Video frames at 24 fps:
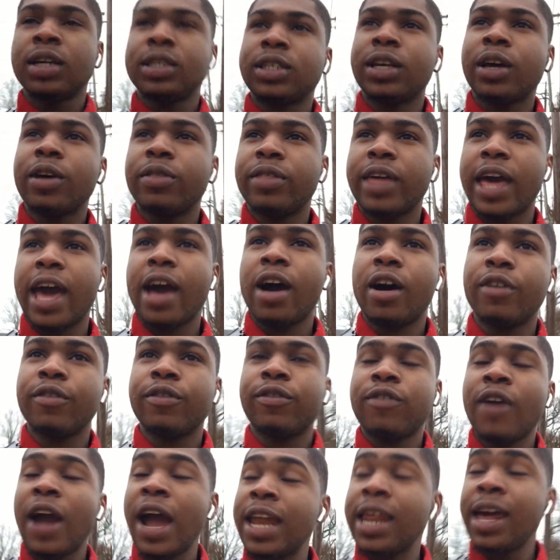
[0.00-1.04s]
so that
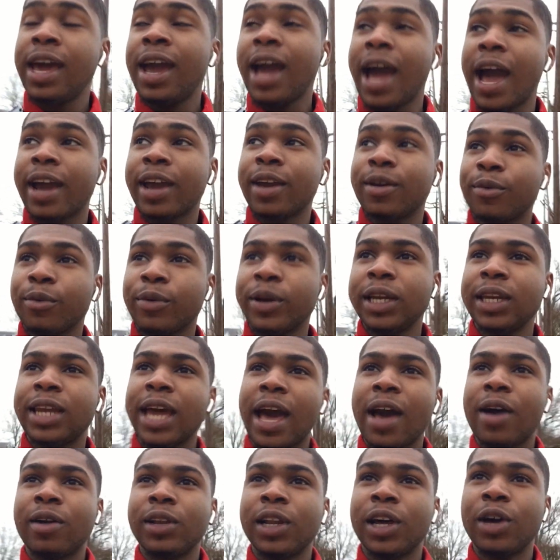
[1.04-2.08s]
on Friday I can
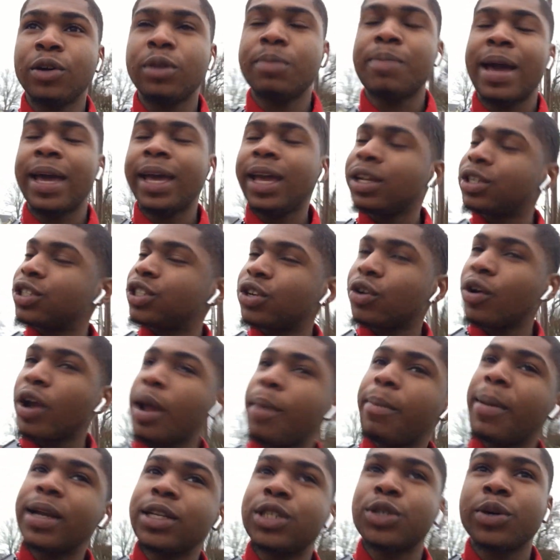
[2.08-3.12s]
re-download my
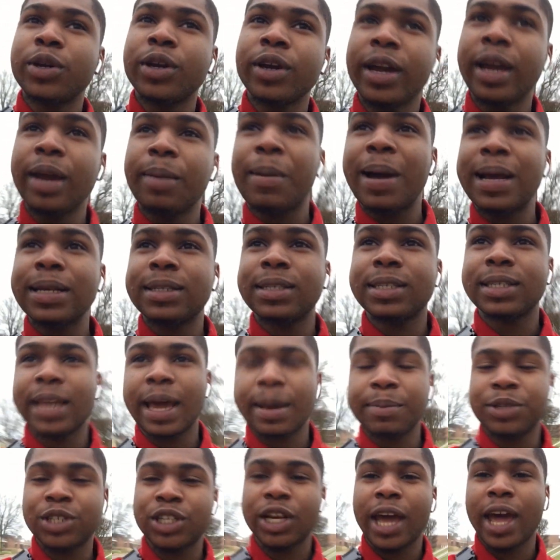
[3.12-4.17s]
Instagram, my Twitter, and my
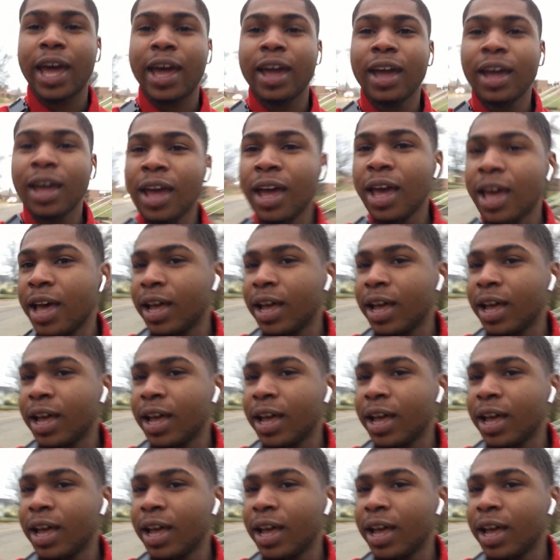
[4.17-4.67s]
Snapchat